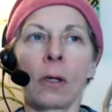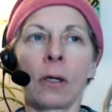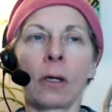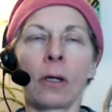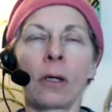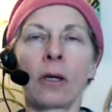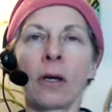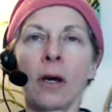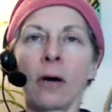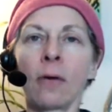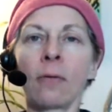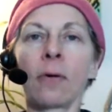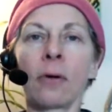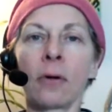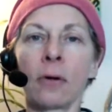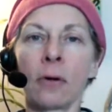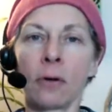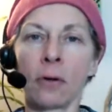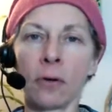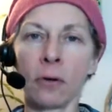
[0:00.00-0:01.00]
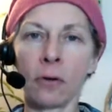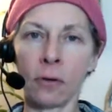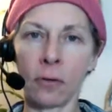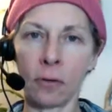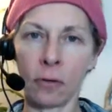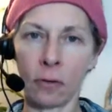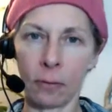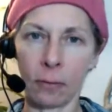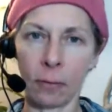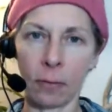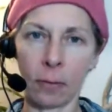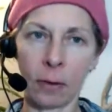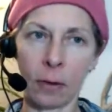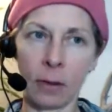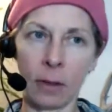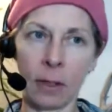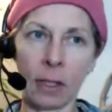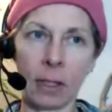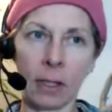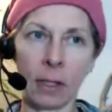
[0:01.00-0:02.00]
governs
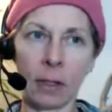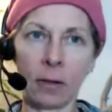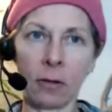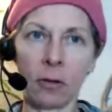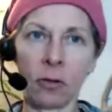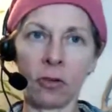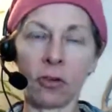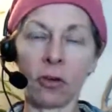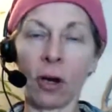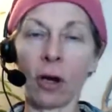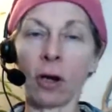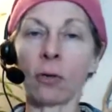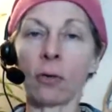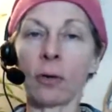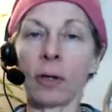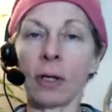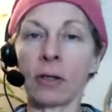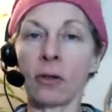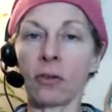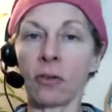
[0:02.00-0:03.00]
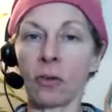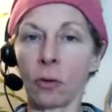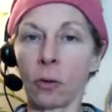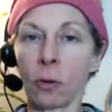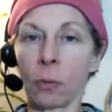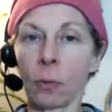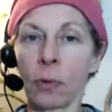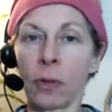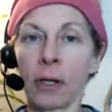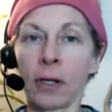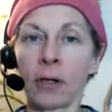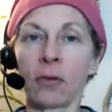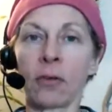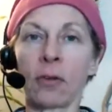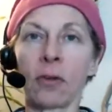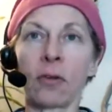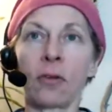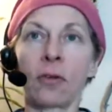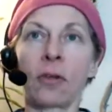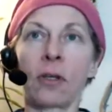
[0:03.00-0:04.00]
the chakra at the solar
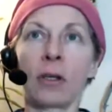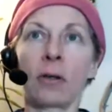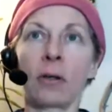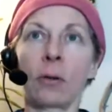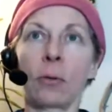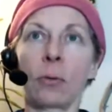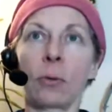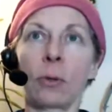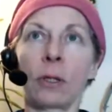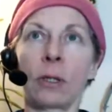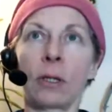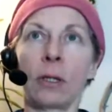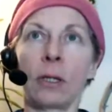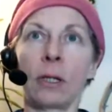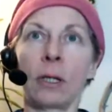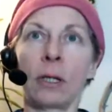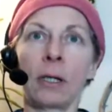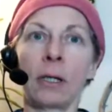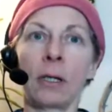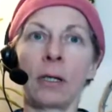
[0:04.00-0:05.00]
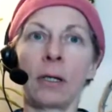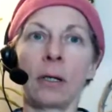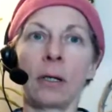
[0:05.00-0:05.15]
plexus, dealing with the